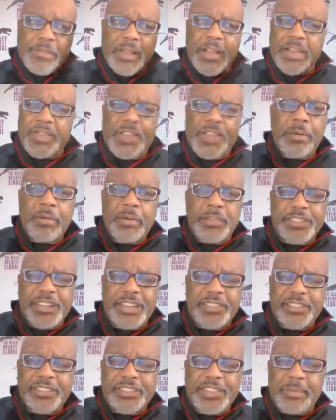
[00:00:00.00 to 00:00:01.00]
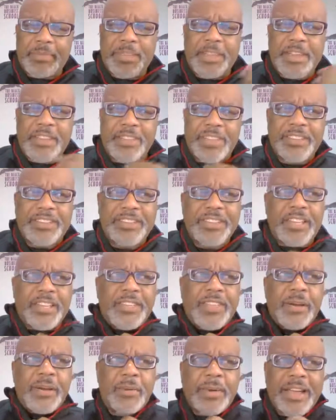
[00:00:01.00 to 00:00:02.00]
And they were saying the same thing. They
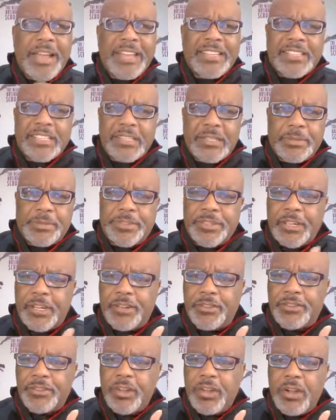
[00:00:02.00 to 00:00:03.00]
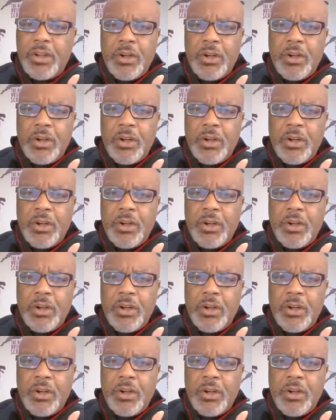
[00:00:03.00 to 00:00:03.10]
said they were asking themselves,